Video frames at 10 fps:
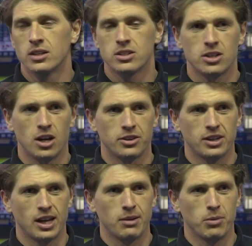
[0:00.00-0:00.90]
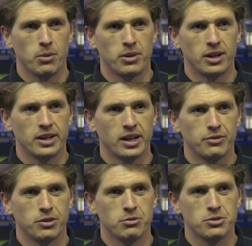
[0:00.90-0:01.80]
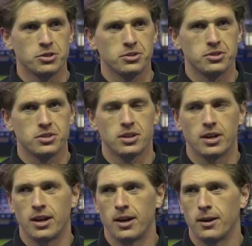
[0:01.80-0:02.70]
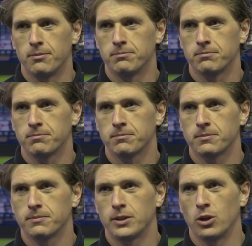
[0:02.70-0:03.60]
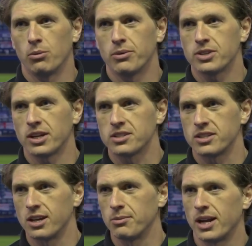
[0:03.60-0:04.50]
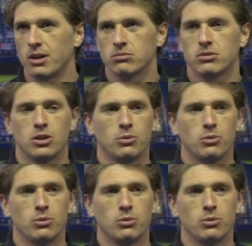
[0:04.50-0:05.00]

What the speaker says: started the game bottom of the league after the results. You know, we've sent a statement out, you